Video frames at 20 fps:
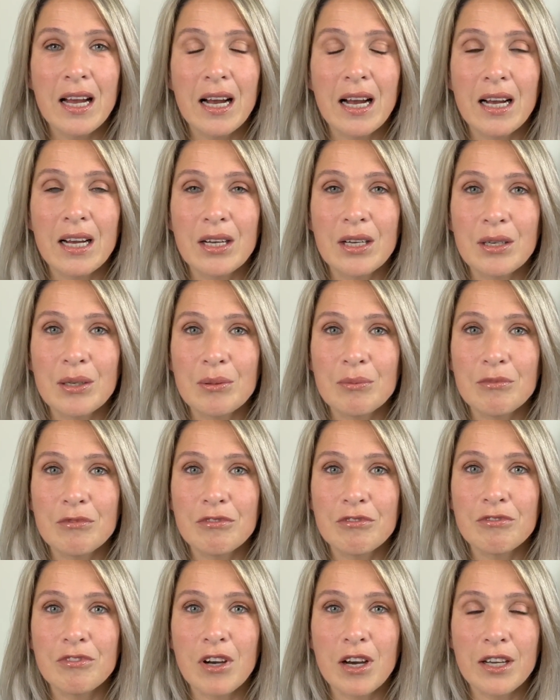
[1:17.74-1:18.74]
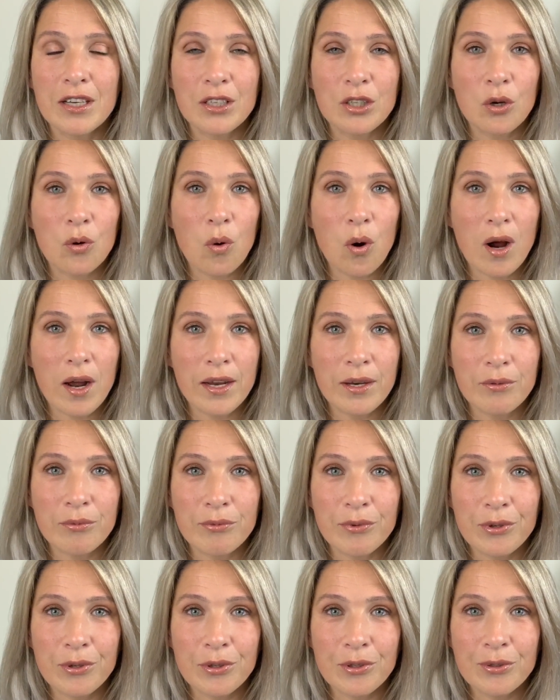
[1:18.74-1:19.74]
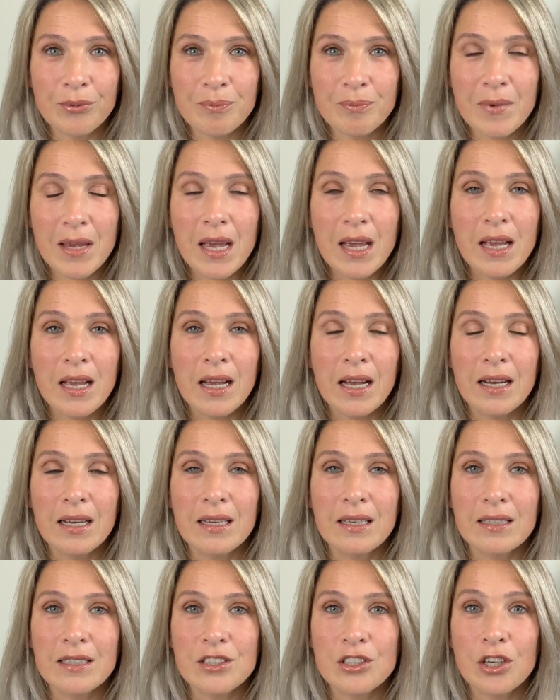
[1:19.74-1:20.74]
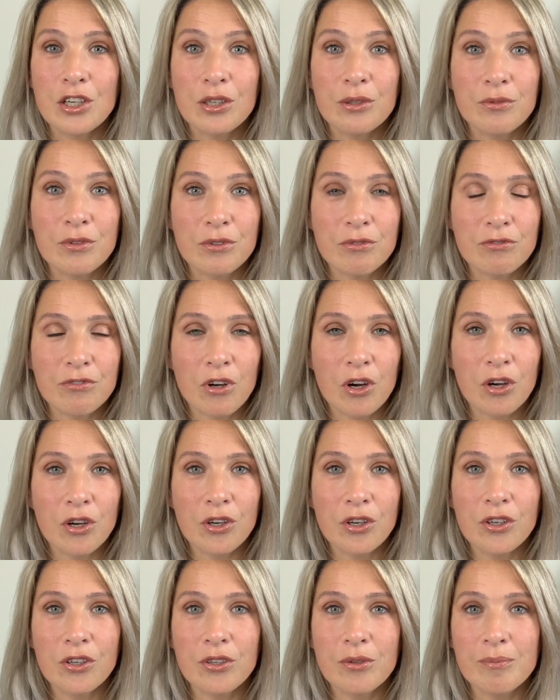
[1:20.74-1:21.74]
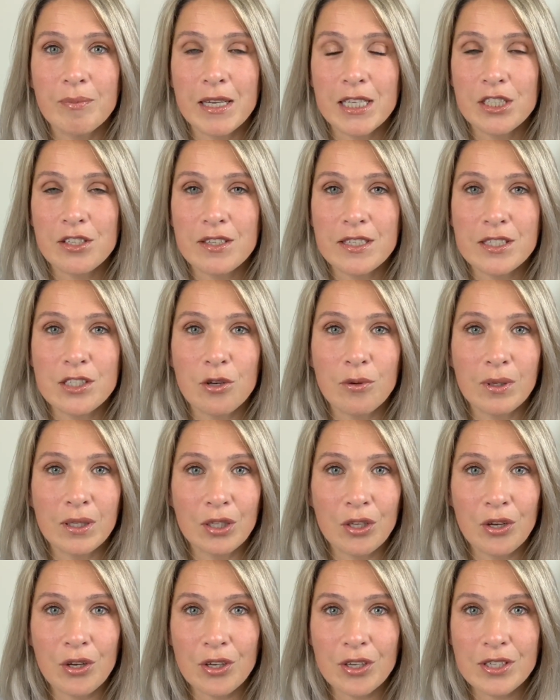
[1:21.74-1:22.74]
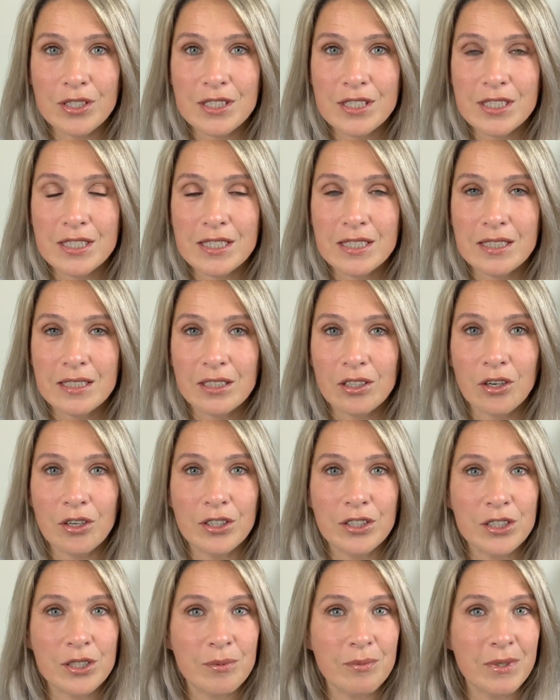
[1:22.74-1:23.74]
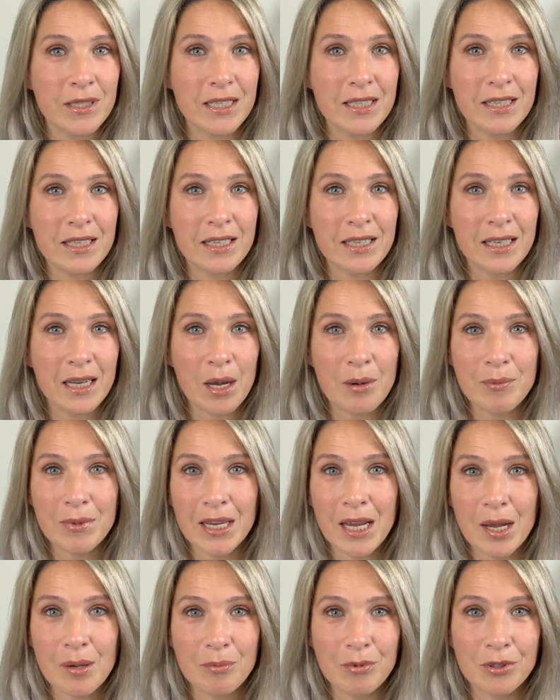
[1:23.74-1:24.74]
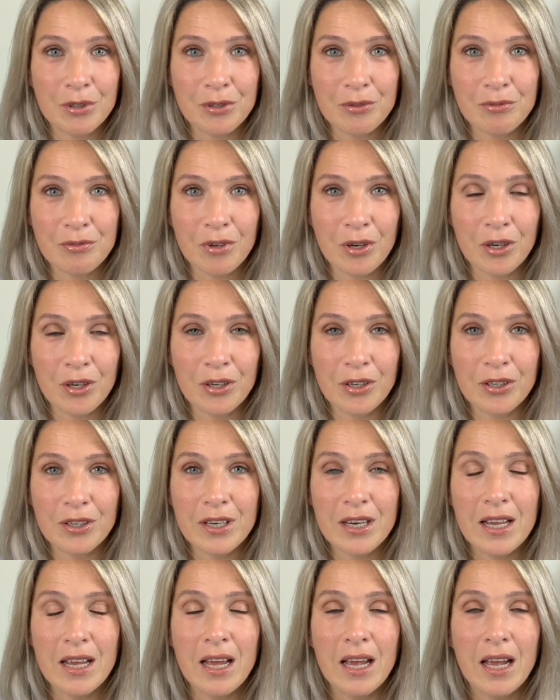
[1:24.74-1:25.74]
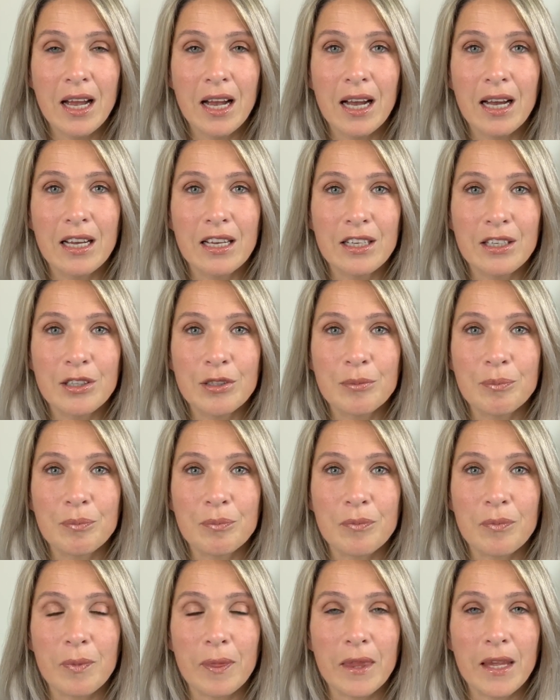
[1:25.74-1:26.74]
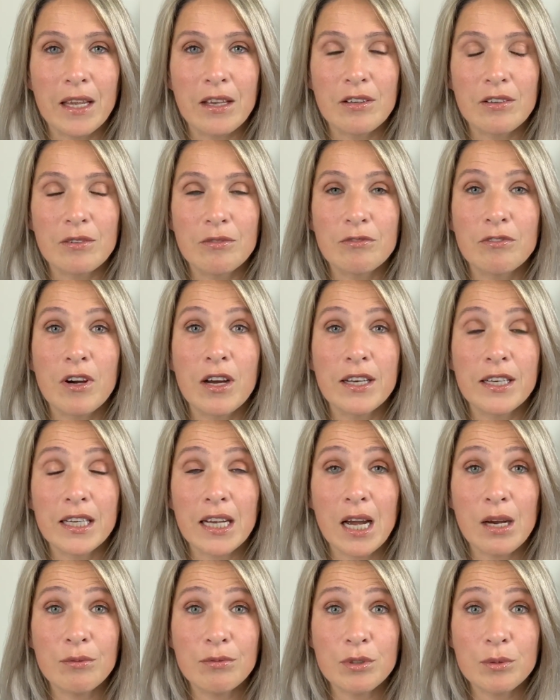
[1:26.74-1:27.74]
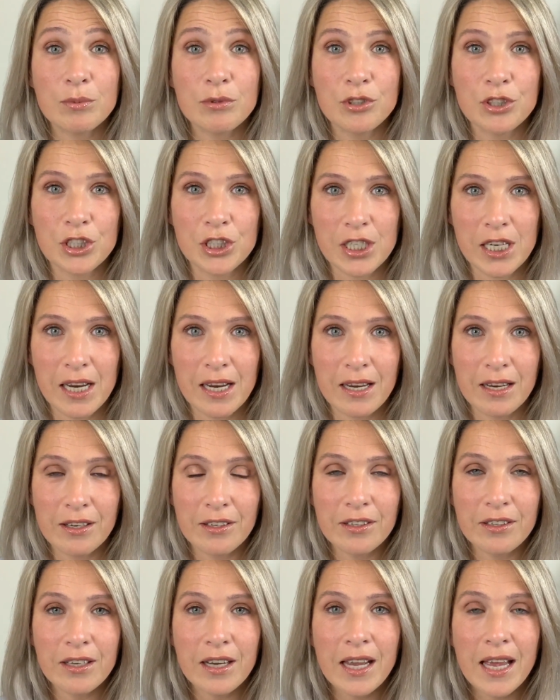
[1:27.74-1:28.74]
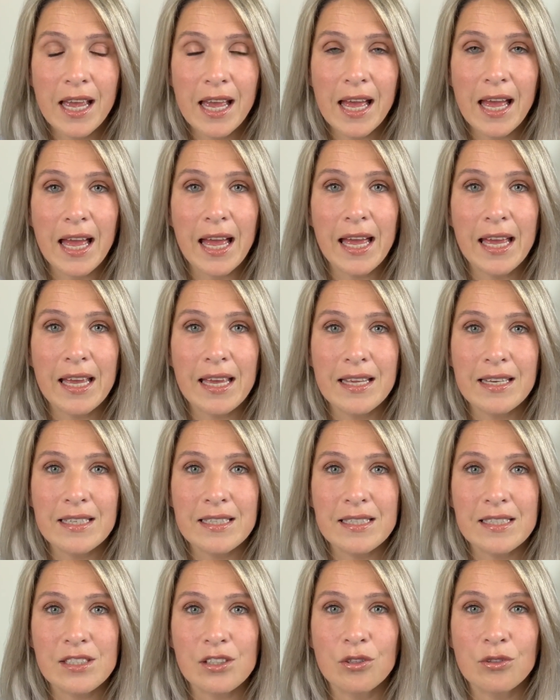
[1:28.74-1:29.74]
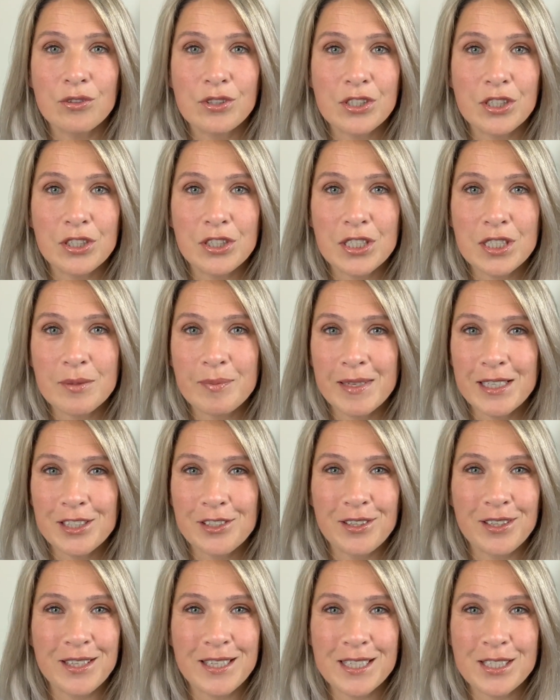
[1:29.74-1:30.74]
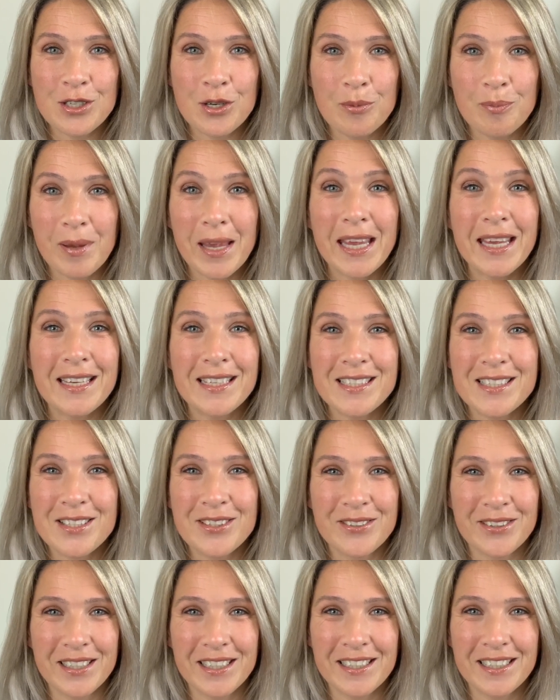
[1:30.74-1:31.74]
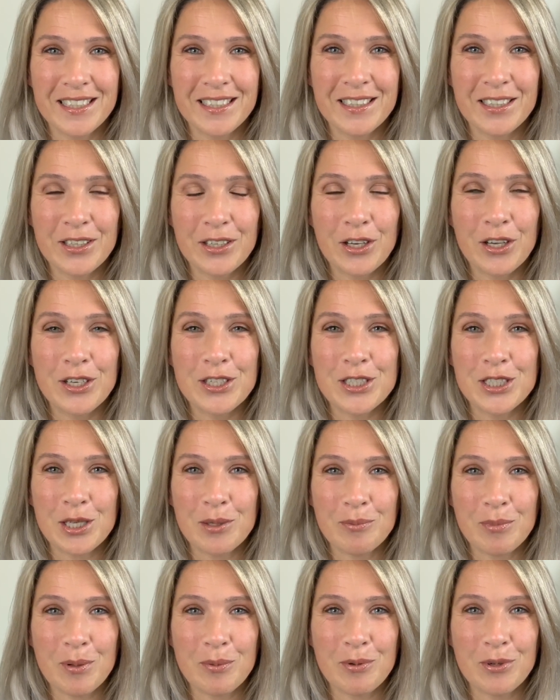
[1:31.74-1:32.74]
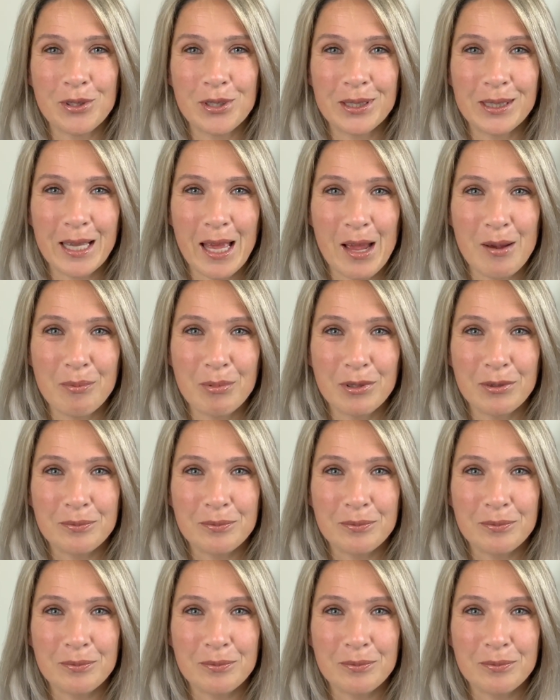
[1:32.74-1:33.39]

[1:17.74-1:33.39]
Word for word: Um, find a quiet room, uh, turn off your phone, make sure there's no alerts going to be coming up on your phone. Um, uh, find a comfortable chair and also just make sure that there's no pets or anything that are going to jump up on your lap.